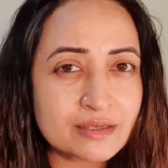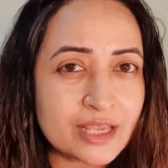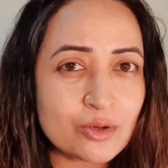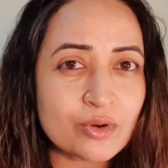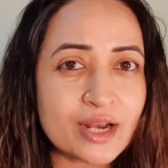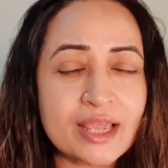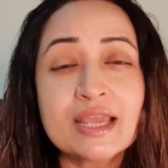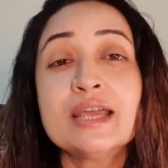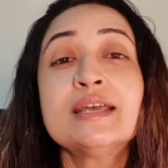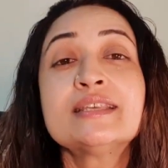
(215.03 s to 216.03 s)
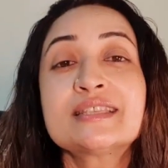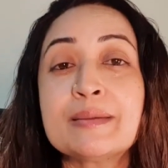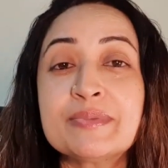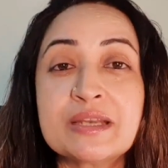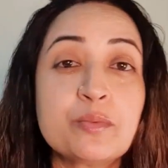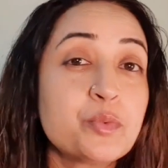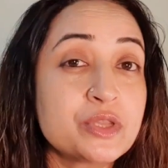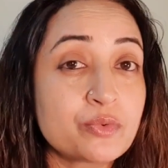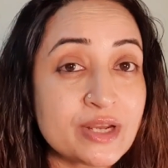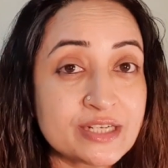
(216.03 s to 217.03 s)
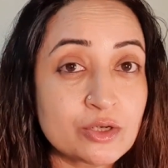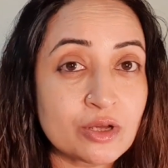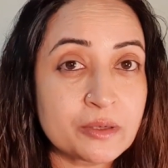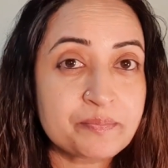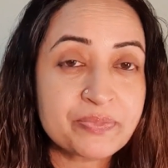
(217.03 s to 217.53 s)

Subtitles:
Nahi ho raha hai. Step it up with the retinol.